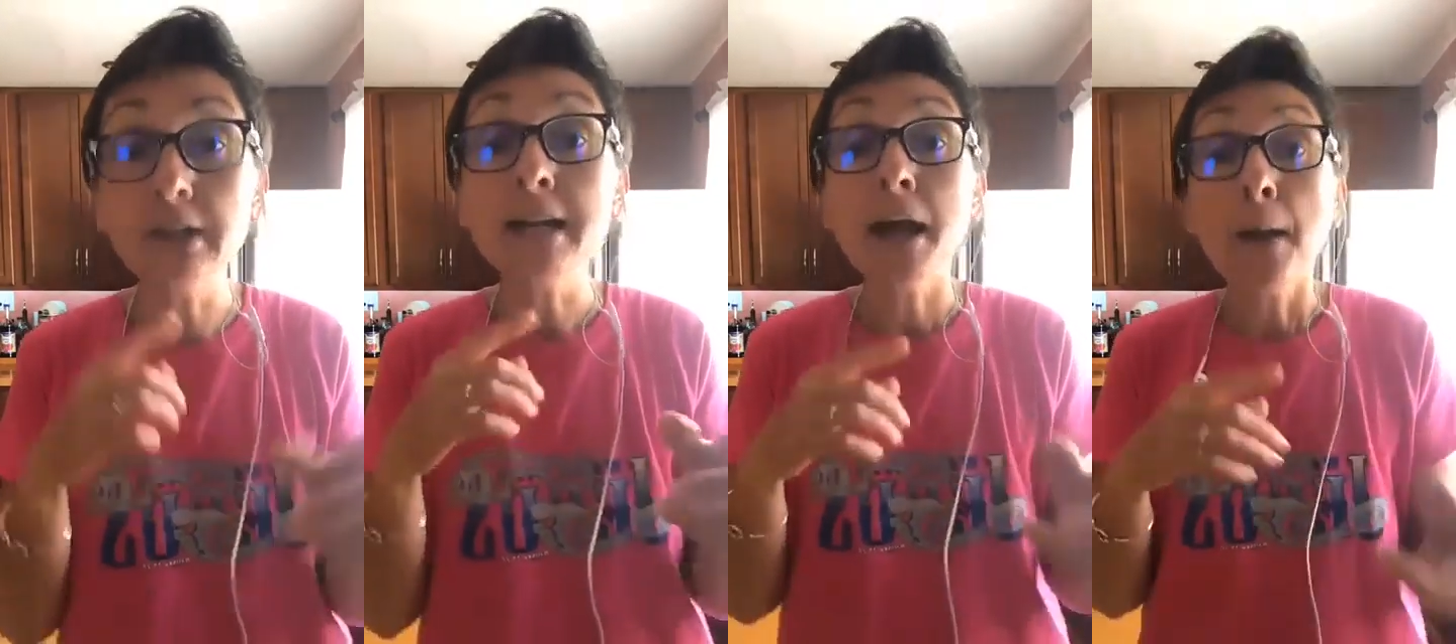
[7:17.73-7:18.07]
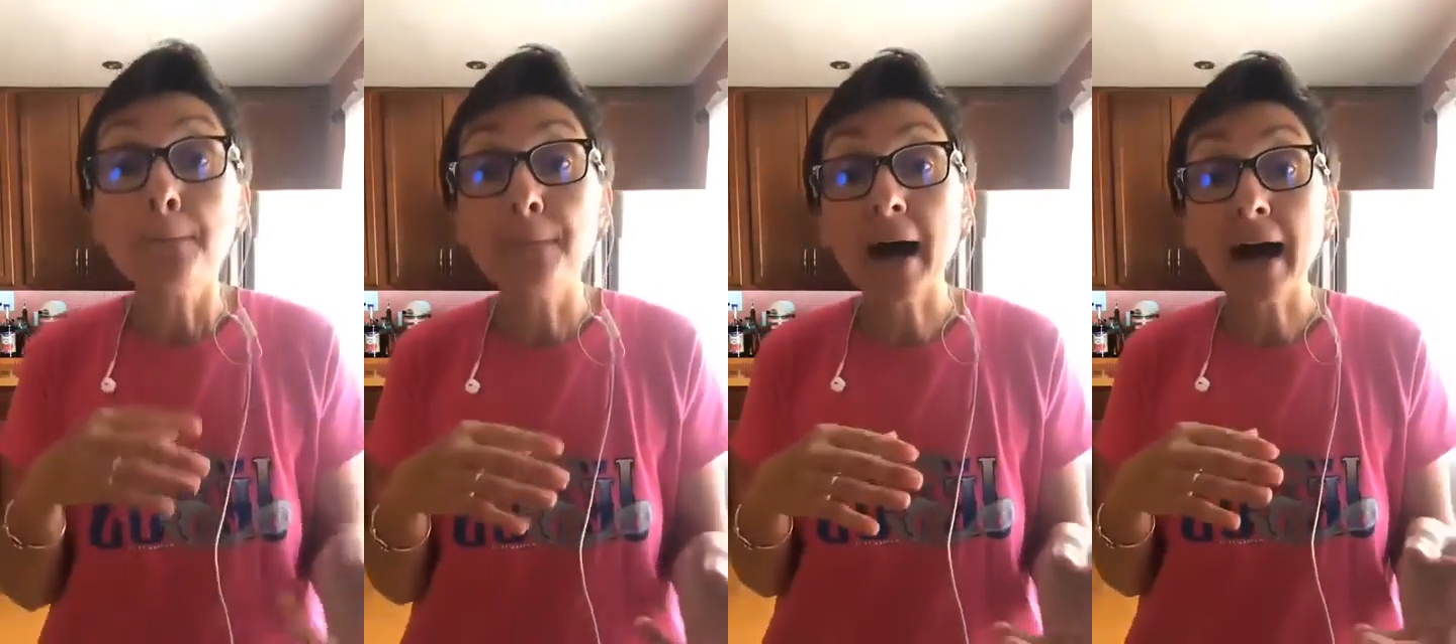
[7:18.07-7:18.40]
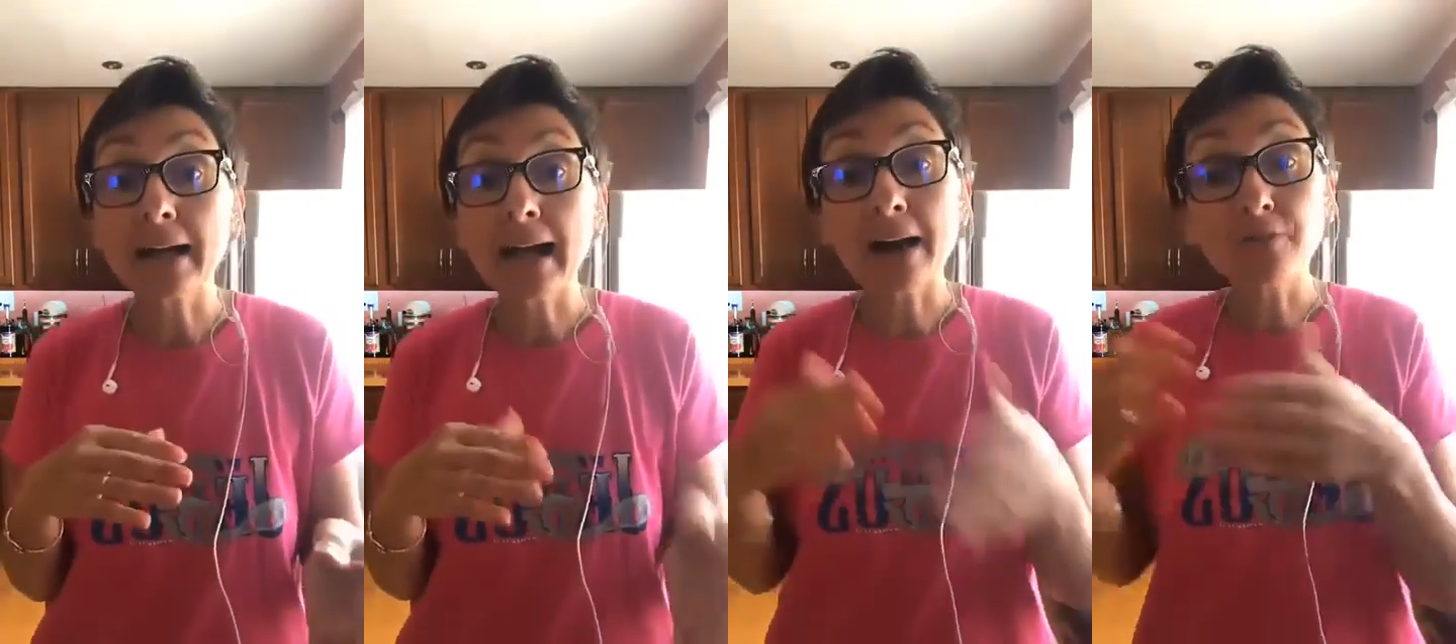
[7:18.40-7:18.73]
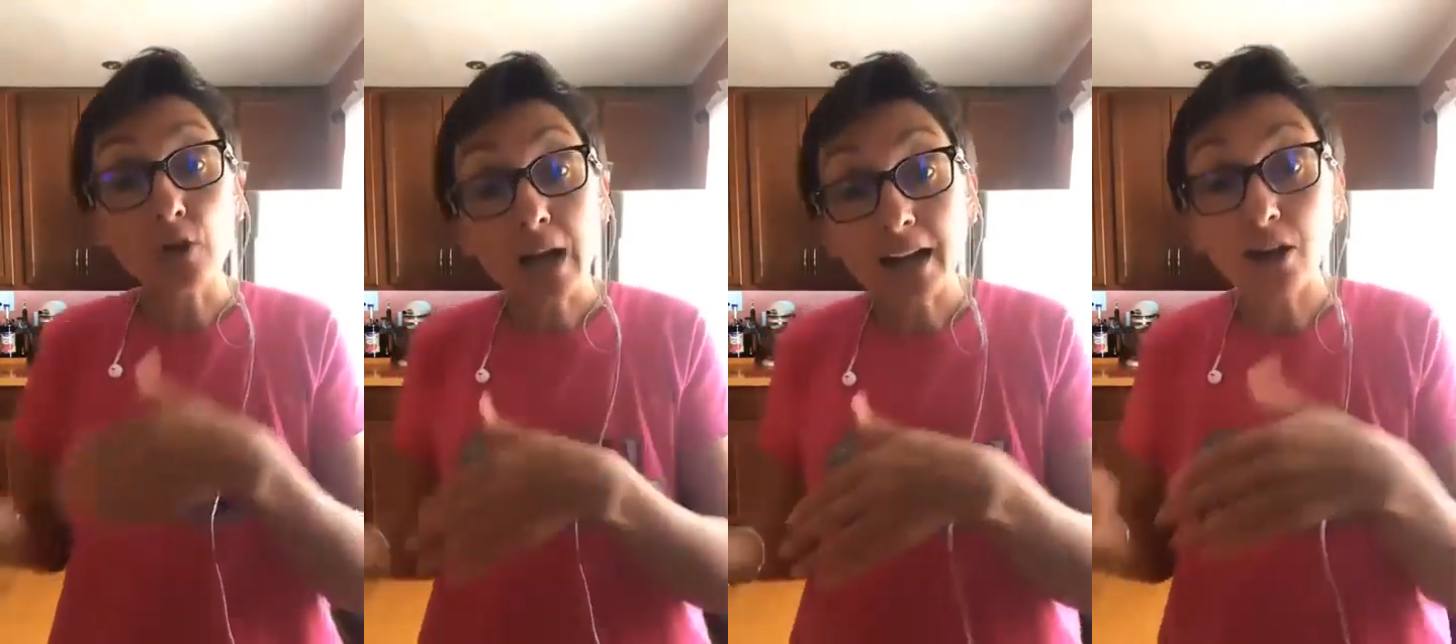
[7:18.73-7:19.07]
oil,
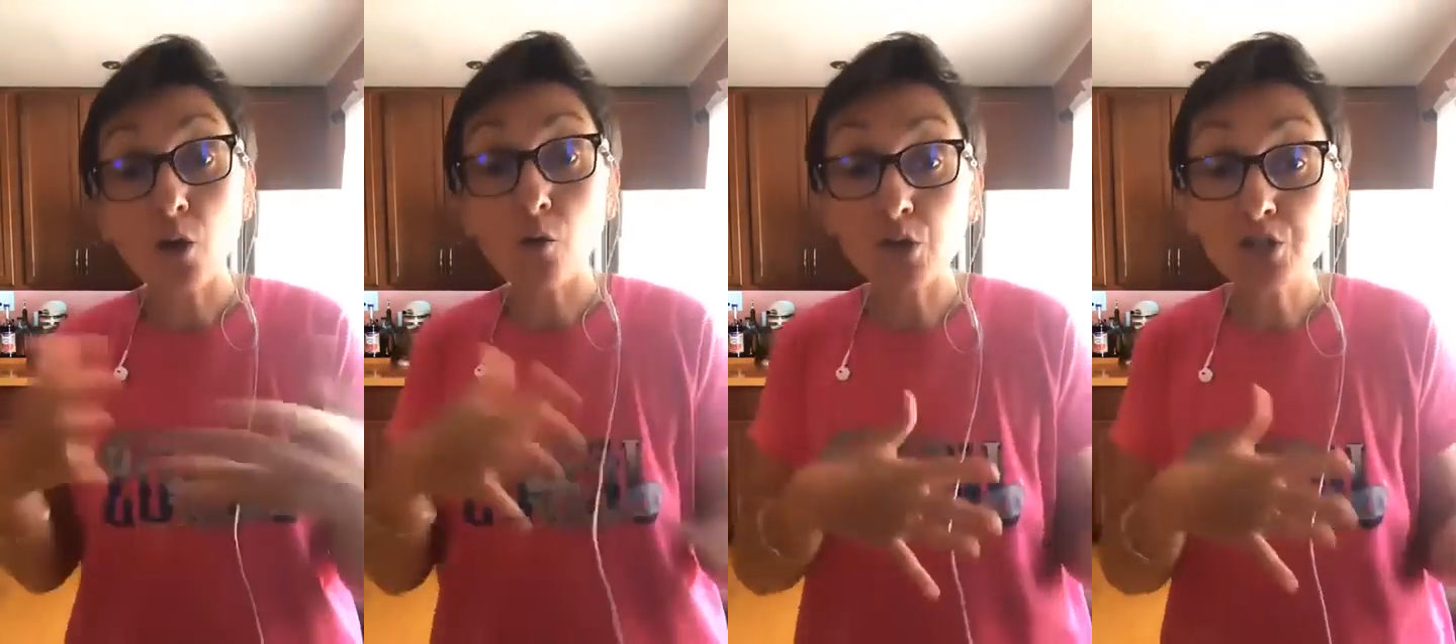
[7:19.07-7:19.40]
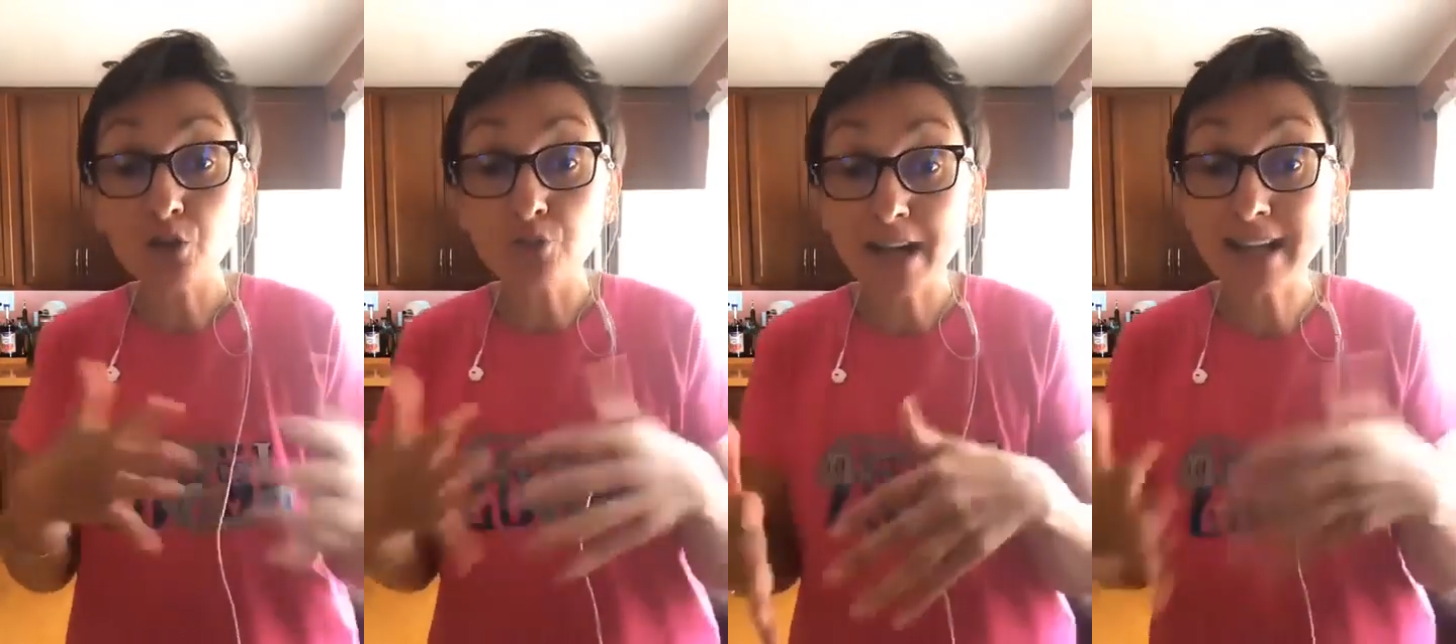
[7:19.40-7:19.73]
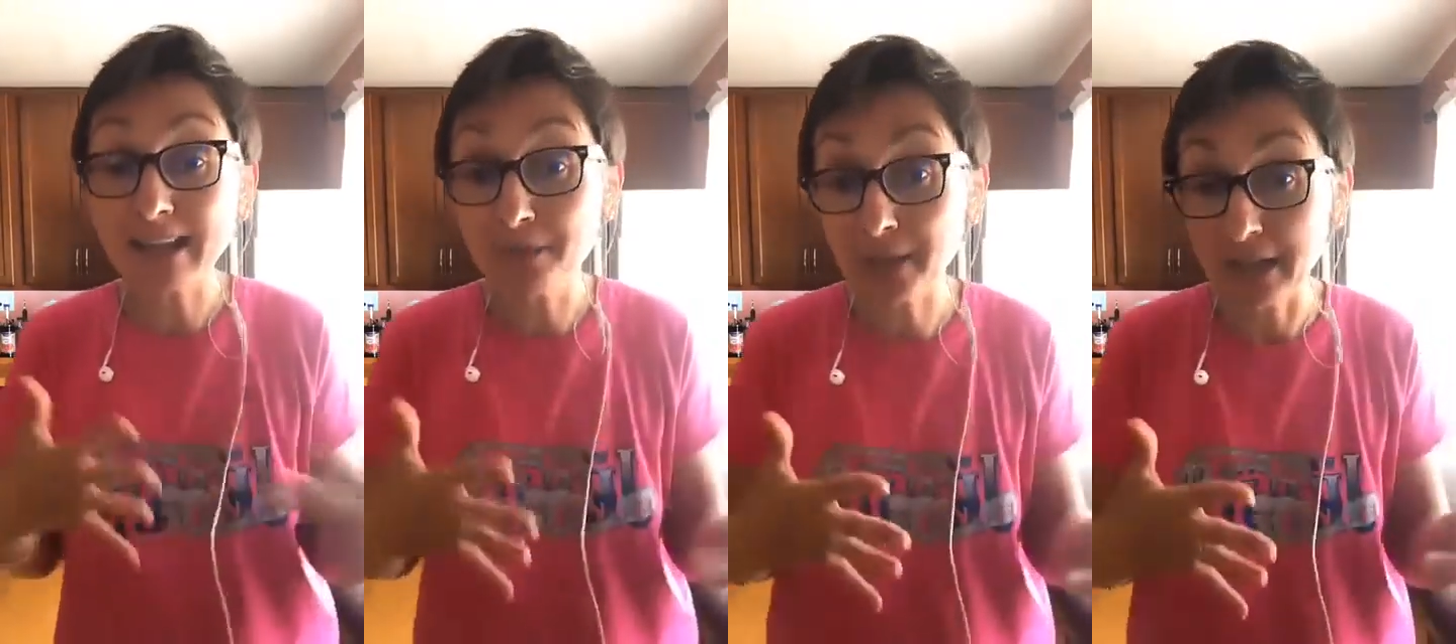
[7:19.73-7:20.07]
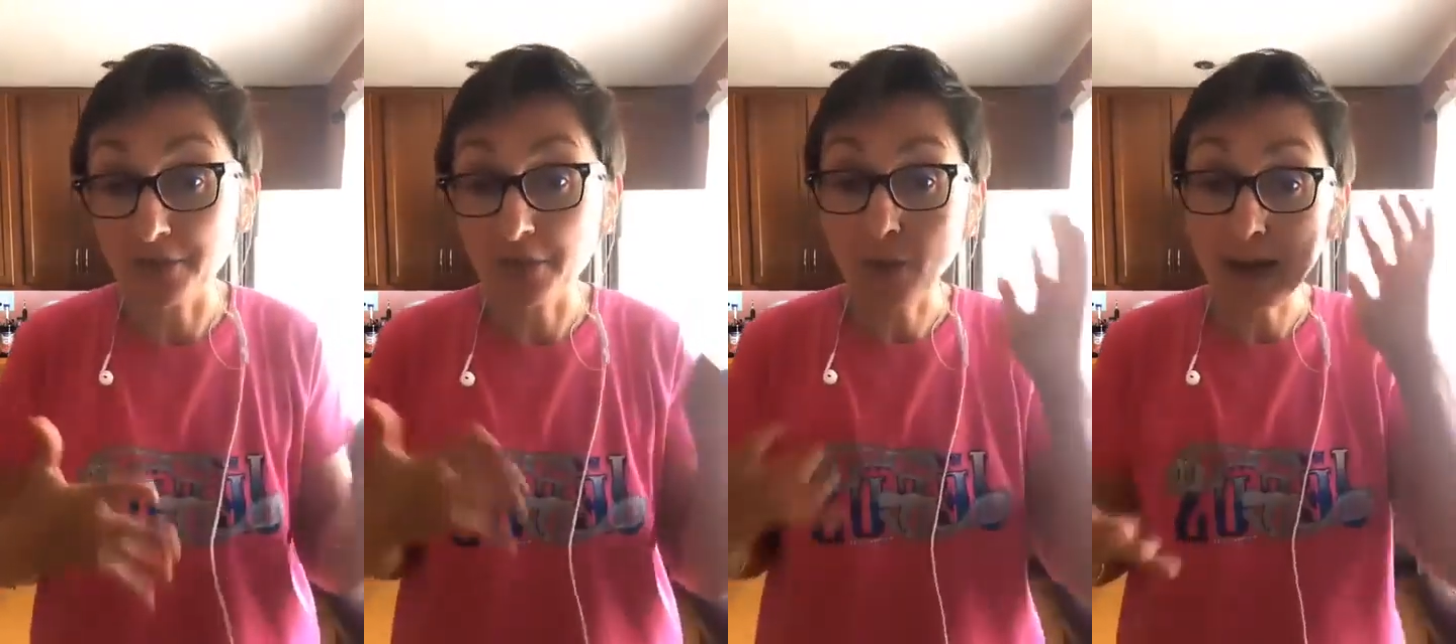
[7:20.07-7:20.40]
but avocado was already in
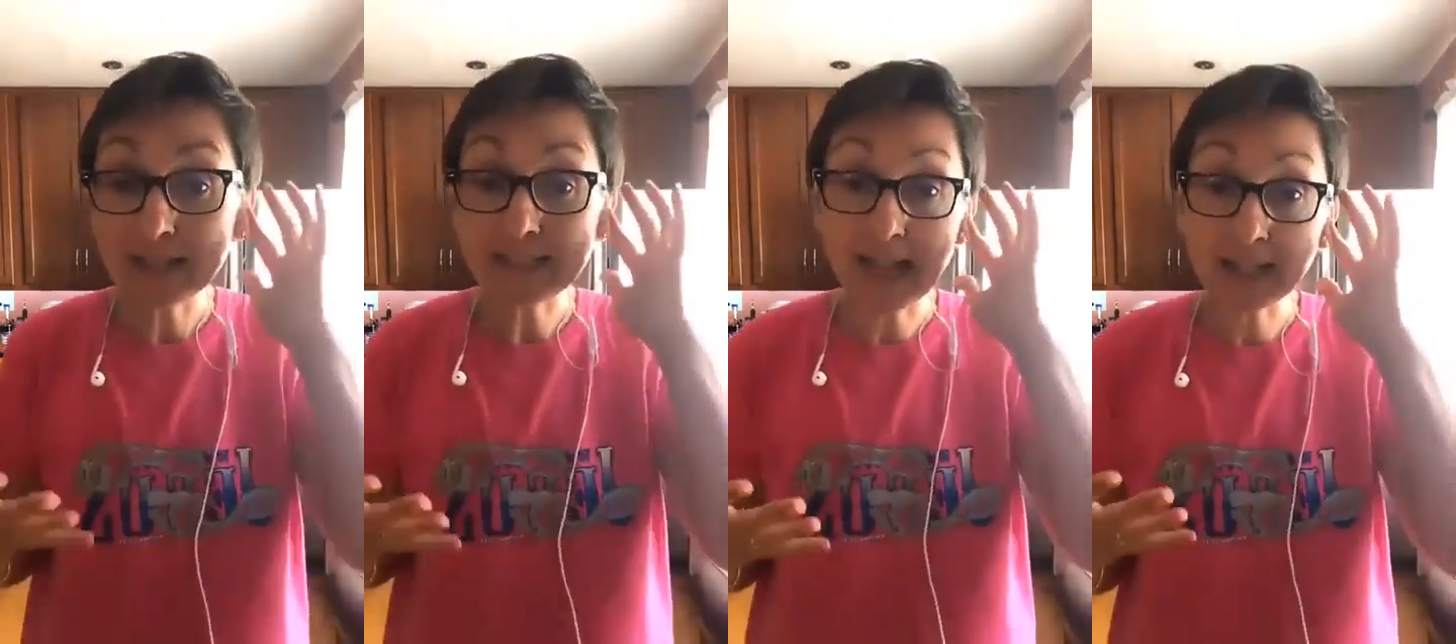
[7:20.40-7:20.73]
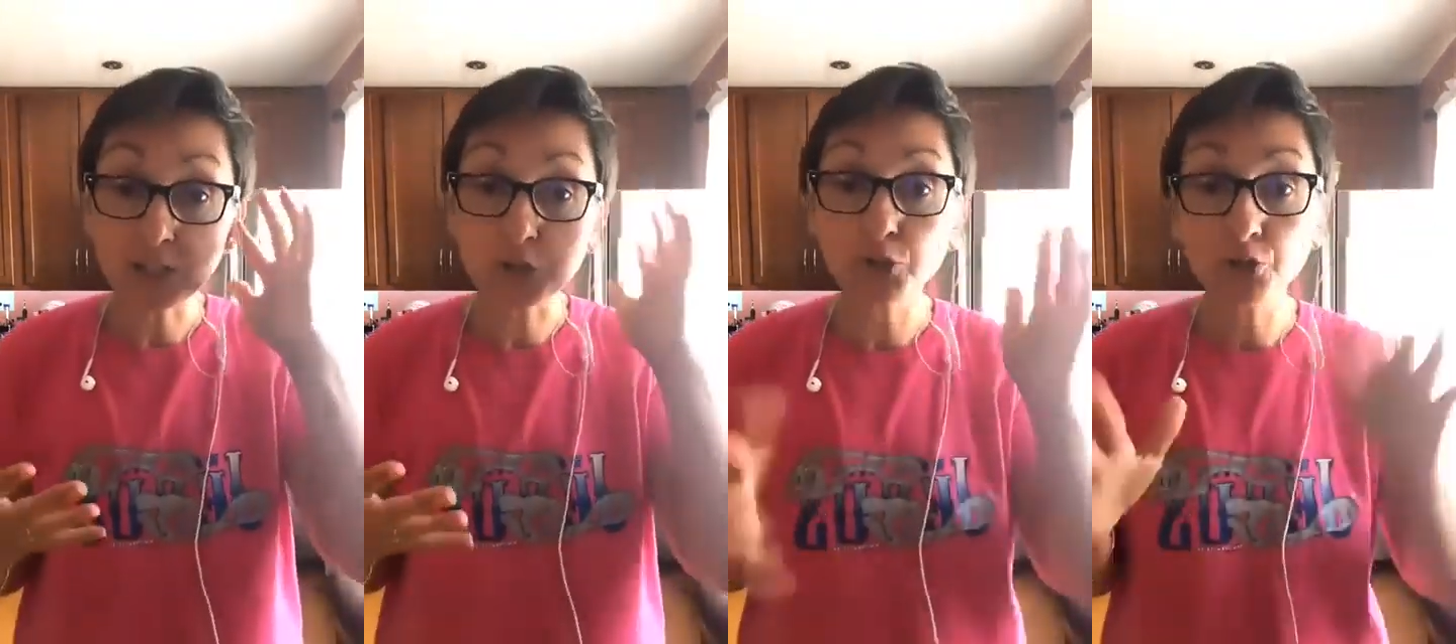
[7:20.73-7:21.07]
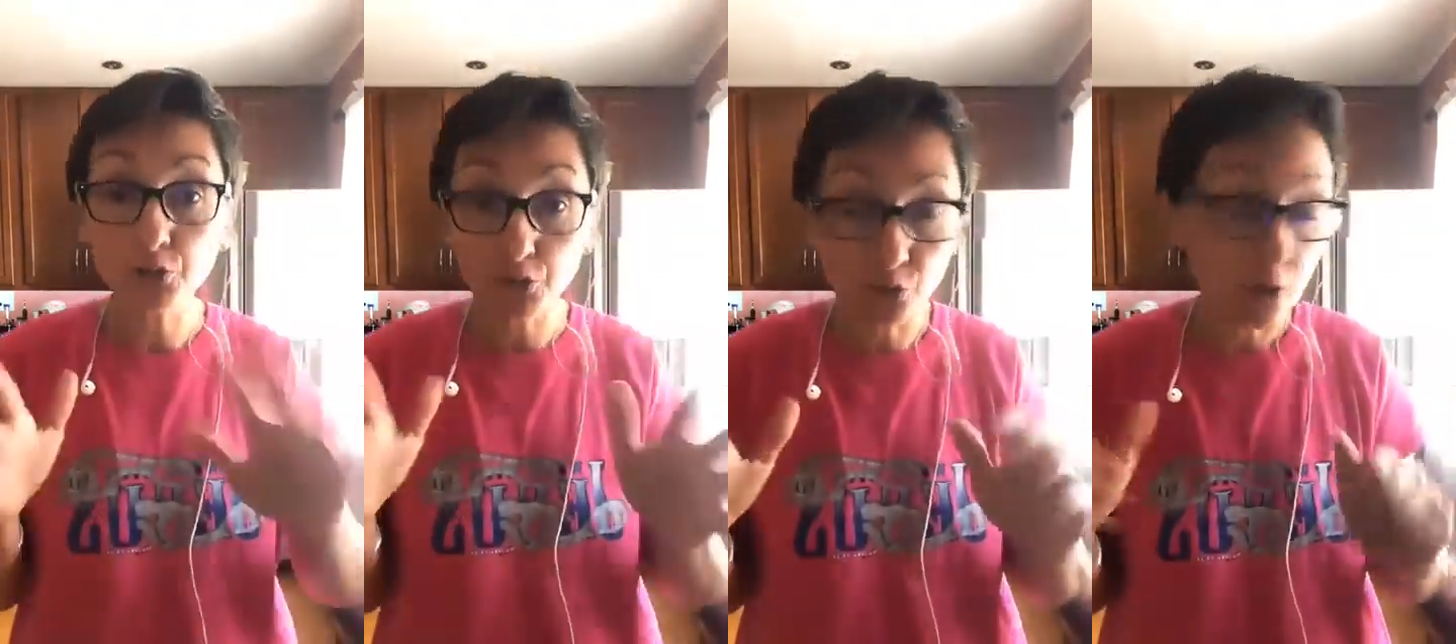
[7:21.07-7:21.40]
the beef, so I decided to